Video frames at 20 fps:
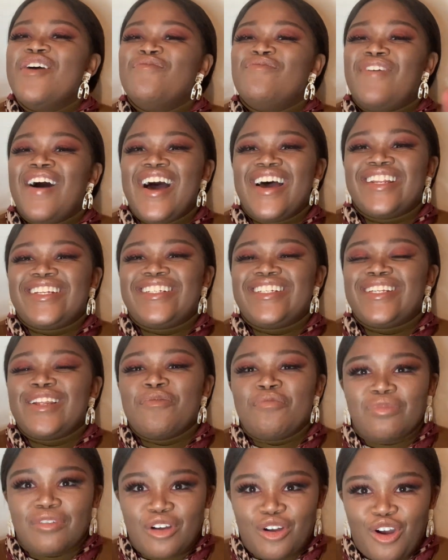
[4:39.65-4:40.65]
But
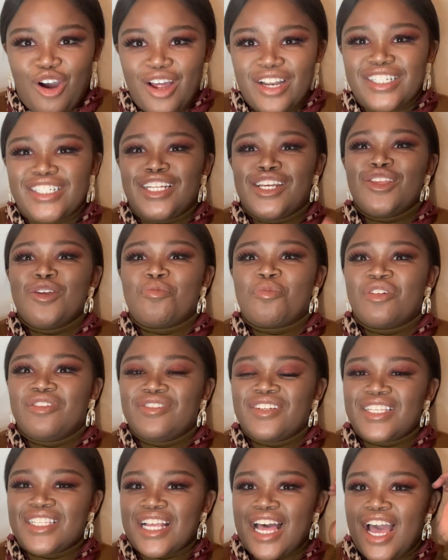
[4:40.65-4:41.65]
continue
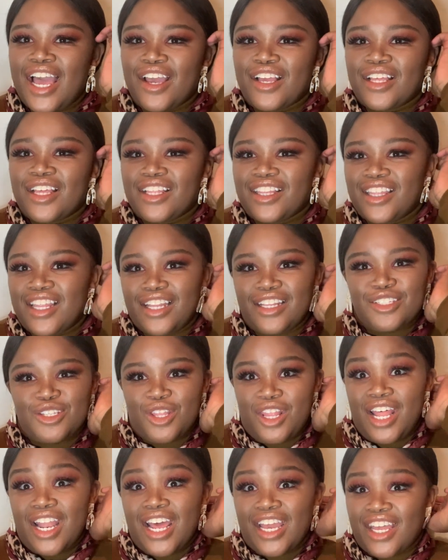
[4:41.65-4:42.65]
prophesying so
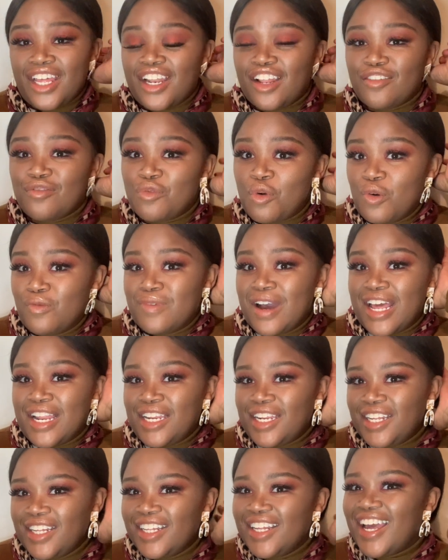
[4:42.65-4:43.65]
that I can have more
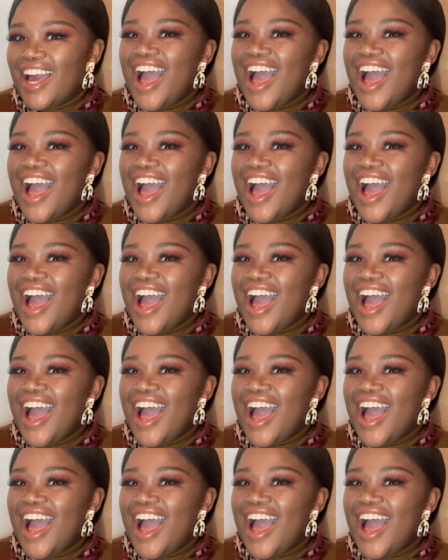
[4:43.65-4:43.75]
money.